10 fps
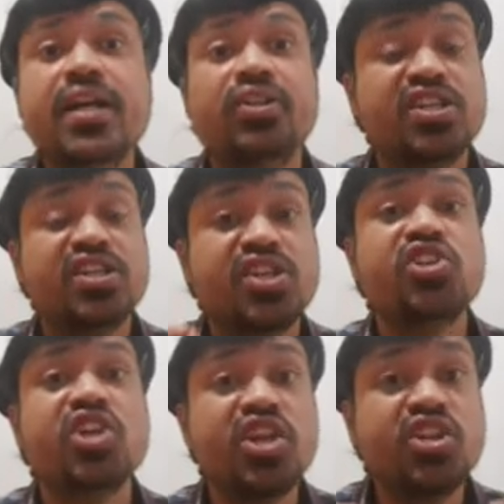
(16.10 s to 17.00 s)
the search
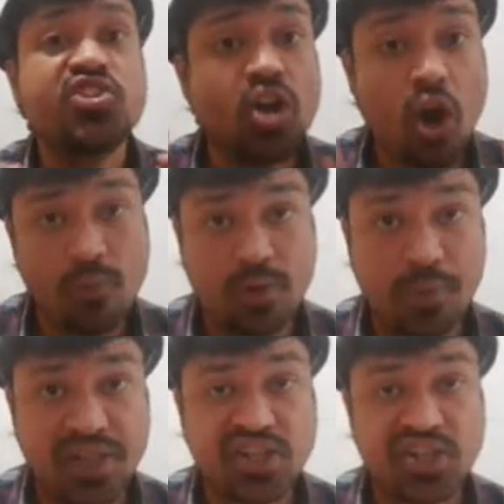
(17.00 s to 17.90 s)
engine
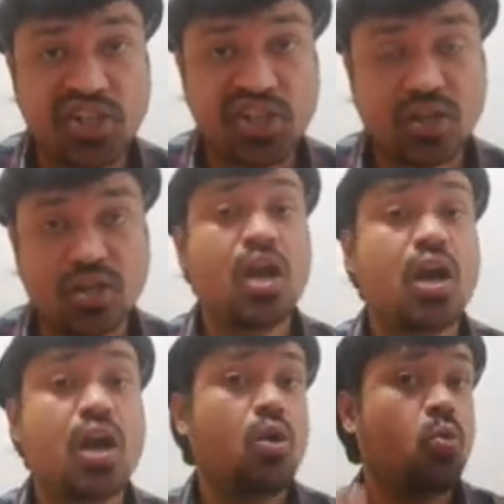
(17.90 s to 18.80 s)
optimization.
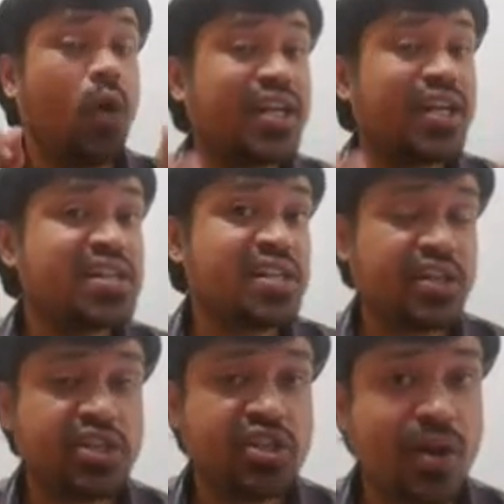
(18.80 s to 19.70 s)
What is a search
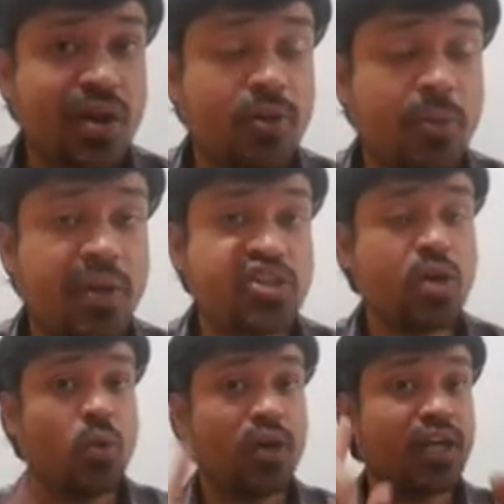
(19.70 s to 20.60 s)
engine optimization?
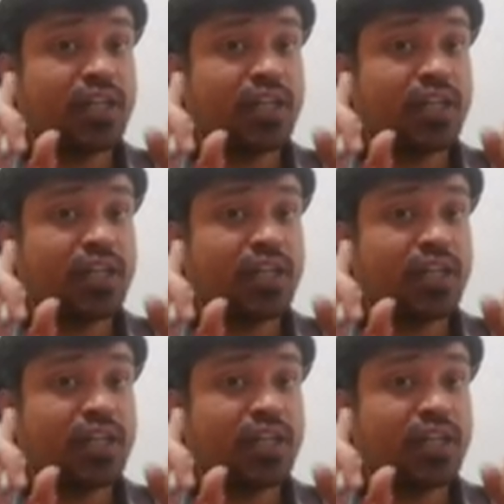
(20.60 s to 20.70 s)
What are the